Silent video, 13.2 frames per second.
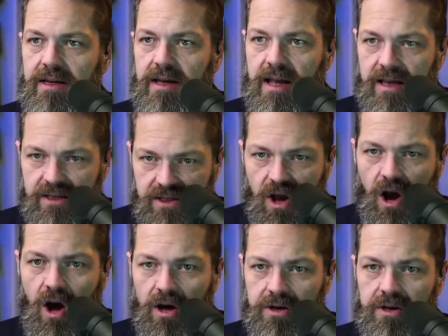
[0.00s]
He's
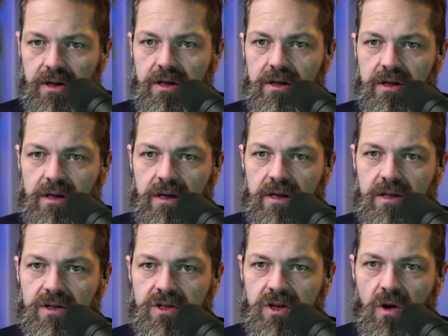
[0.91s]
God.
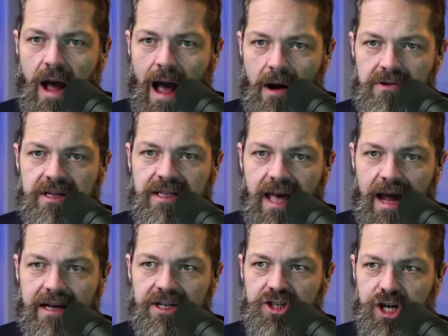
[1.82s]
So how does
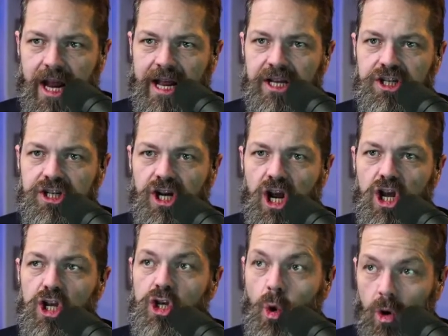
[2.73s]
that change
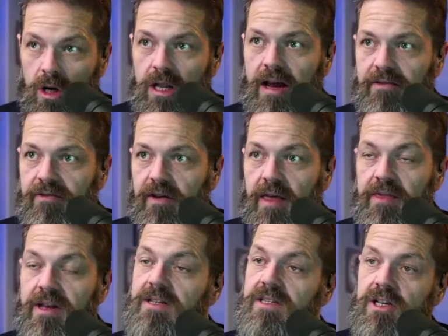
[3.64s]
your life and
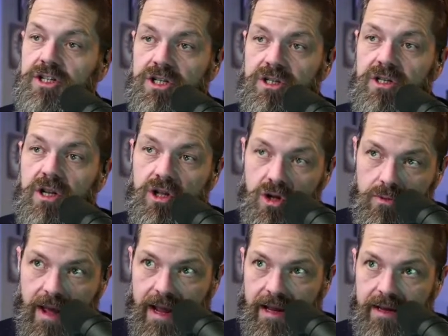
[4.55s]
the decisions you make?